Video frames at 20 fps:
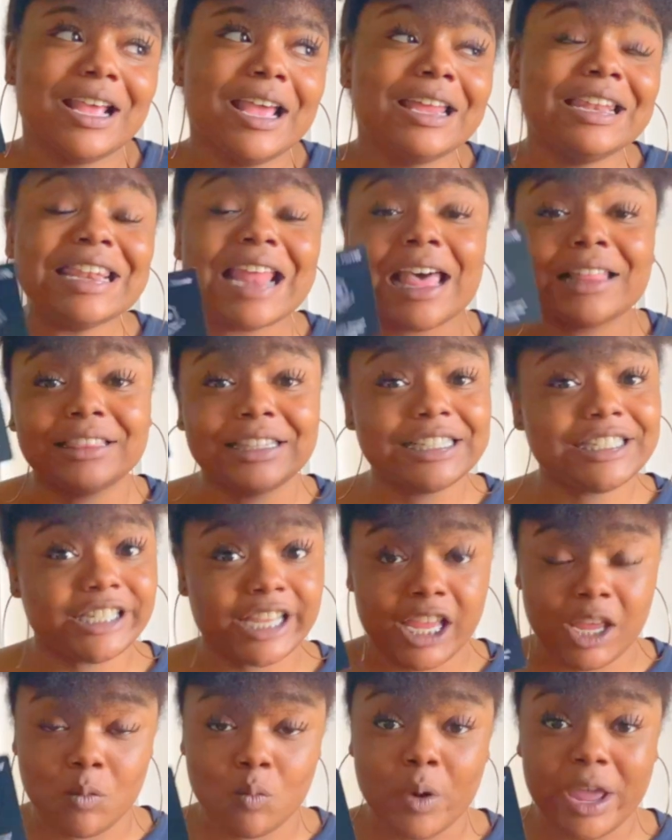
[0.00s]
not the
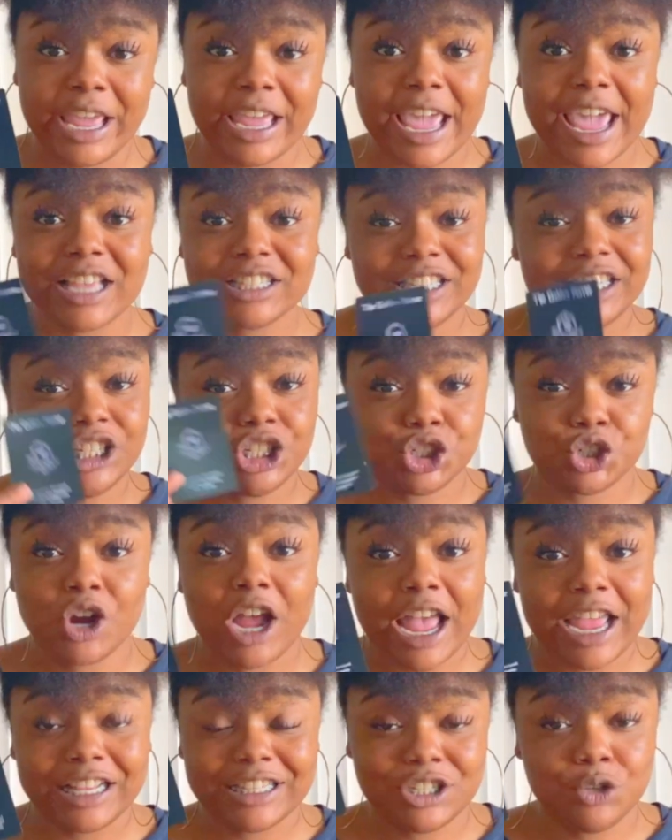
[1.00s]
same way as he's
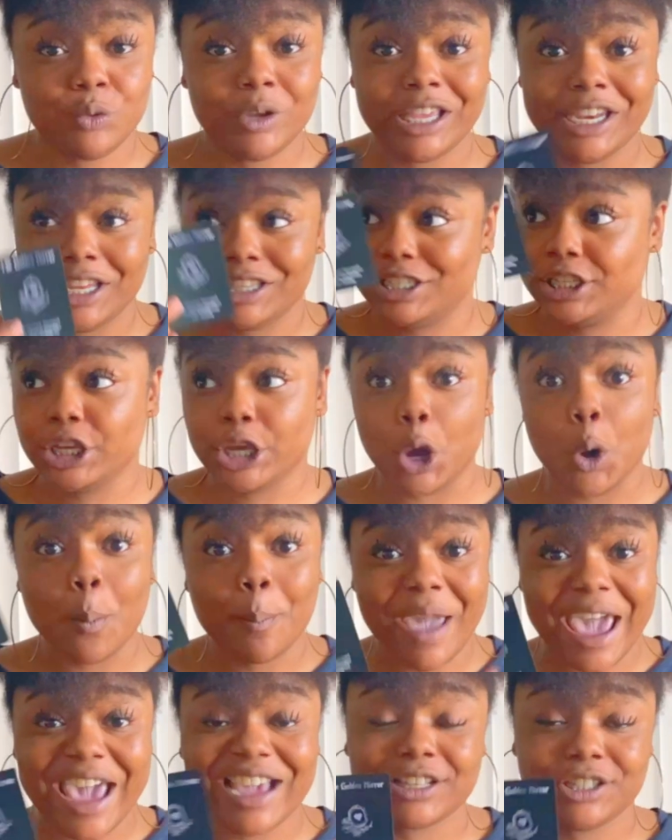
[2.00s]
trying to get it to go
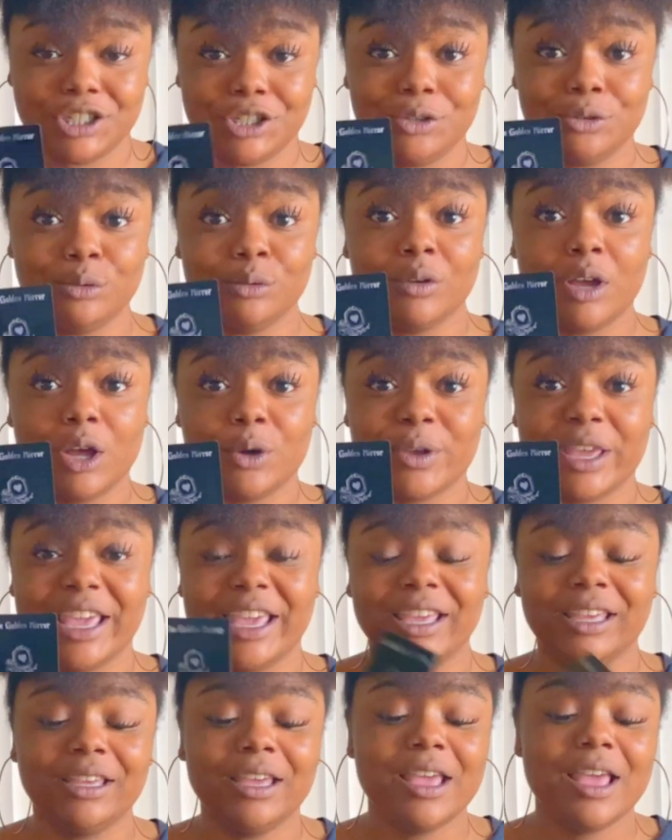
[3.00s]
back to,
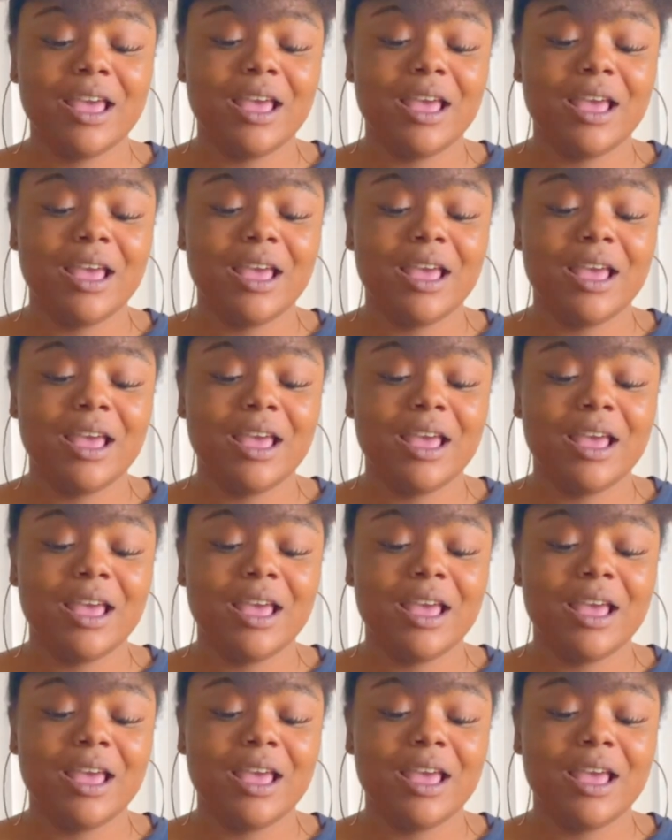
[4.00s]
okay?